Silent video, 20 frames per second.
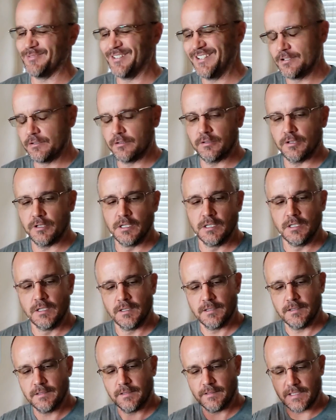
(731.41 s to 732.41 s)
These are
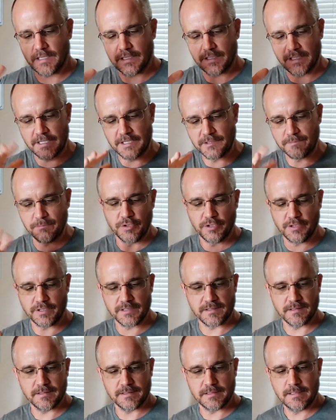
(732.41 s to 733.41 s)
kind of each book
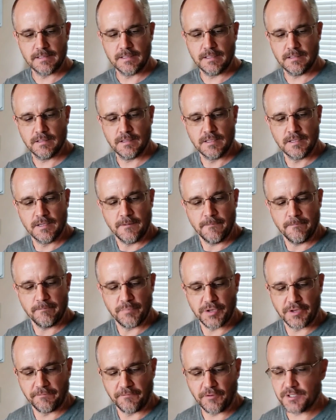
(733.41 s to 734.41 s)
is like, eh.
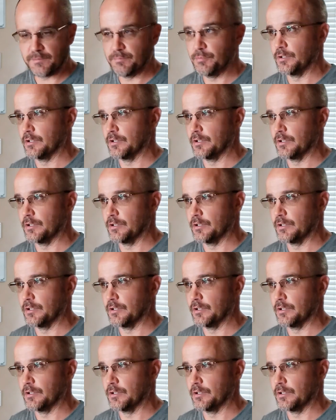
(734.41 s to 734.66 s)
but the first